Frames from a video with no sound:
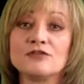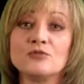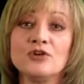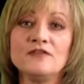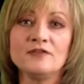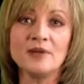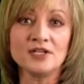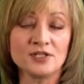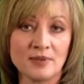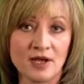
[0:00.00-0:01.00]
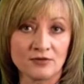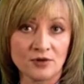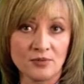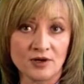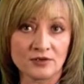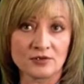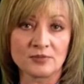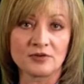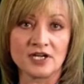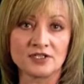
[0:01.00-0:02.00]
more information about Robard
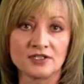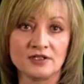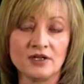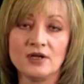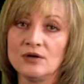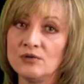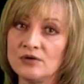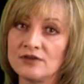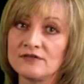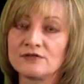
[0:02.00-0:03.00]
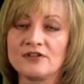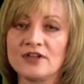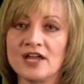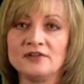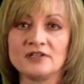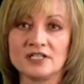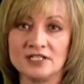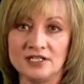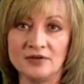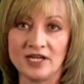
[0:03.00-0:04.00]
Corporation or the fourth annual
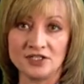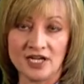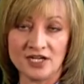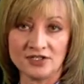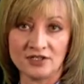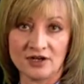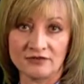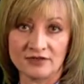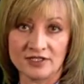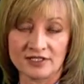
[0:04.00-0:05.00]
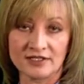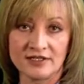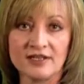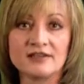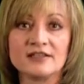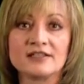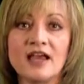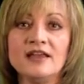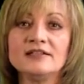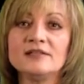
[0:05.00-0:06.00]
Continuing Education Conference, The
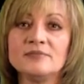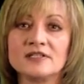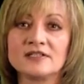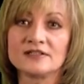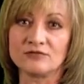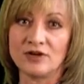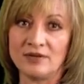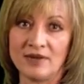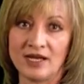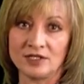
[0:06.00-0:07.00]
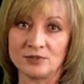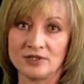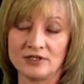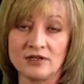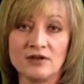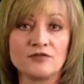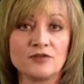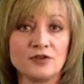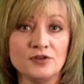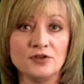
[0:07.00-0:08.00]
Science and Business of Weight Management for
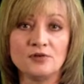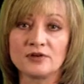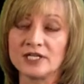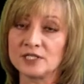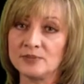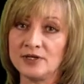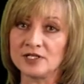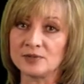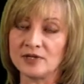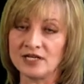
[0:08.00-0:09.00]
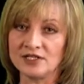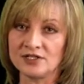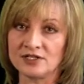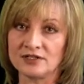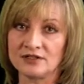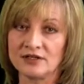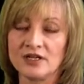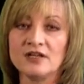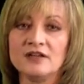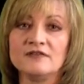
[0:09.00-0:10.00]
the New or Experienced Practitioner,
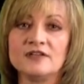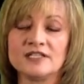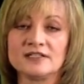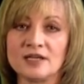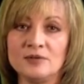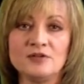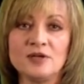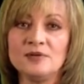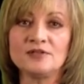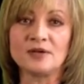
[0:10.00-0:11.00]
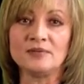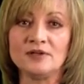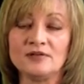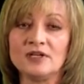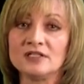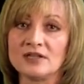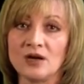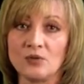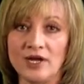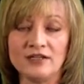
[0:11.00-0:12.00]
visit
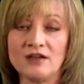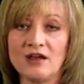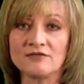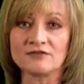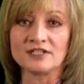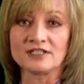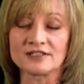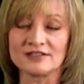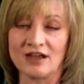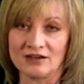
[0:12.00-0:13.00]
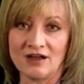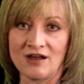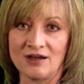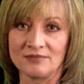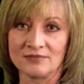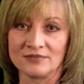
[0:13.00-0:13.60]
www.weightconference.com.